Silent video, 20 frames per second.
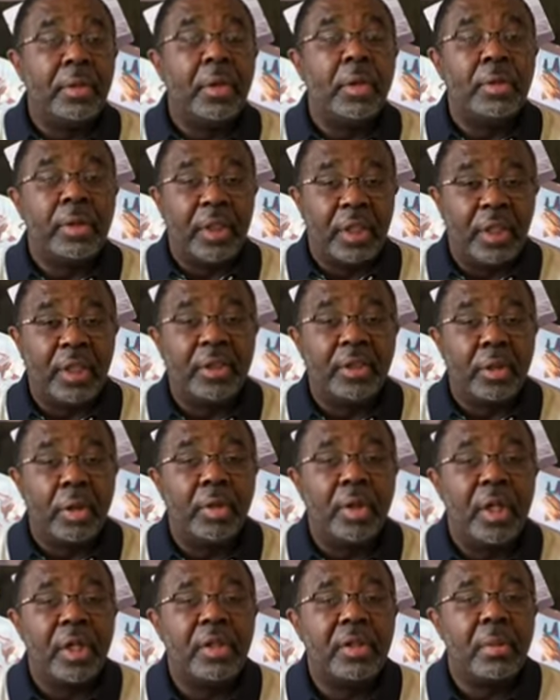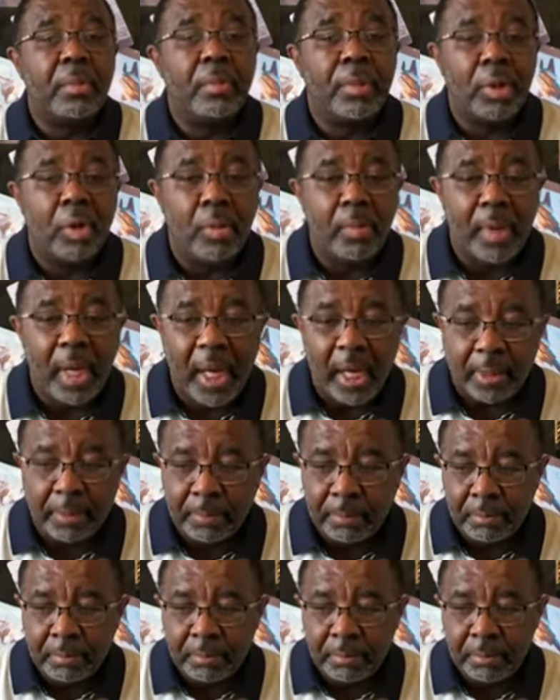know that he's going to get some blowback.
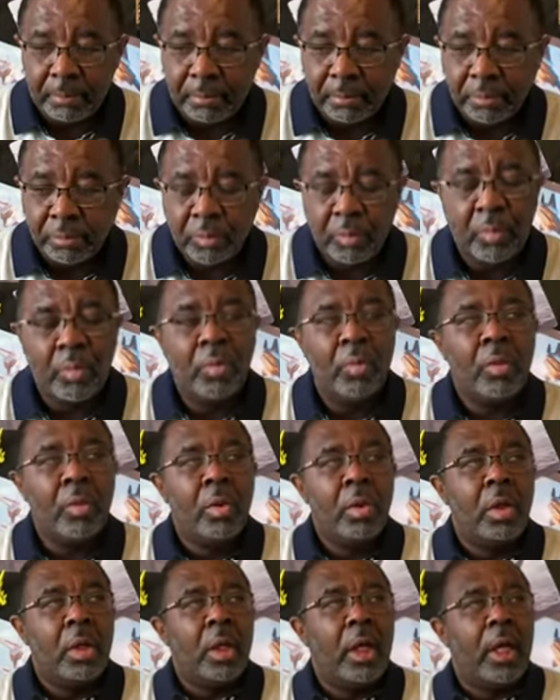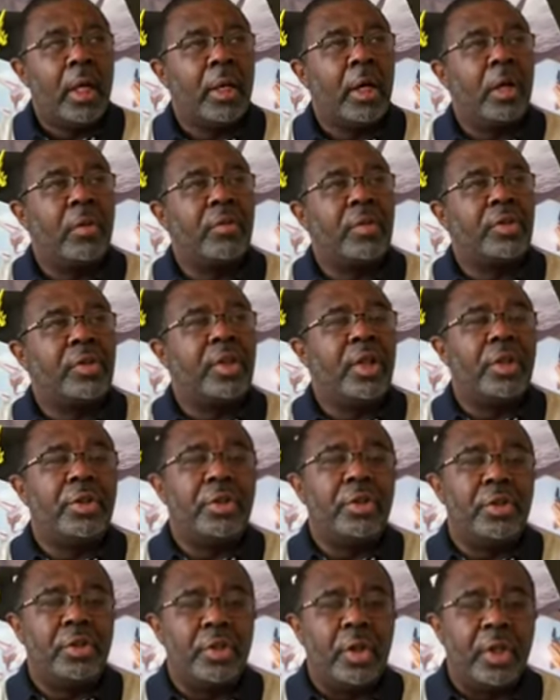And all of a
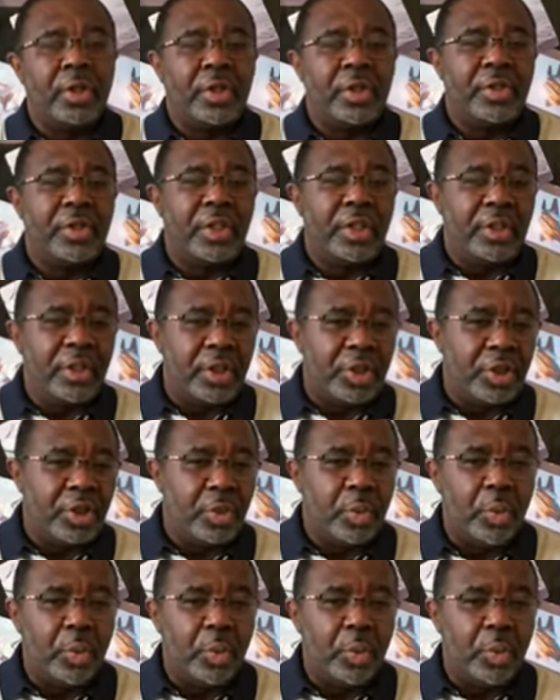sudden you start to see these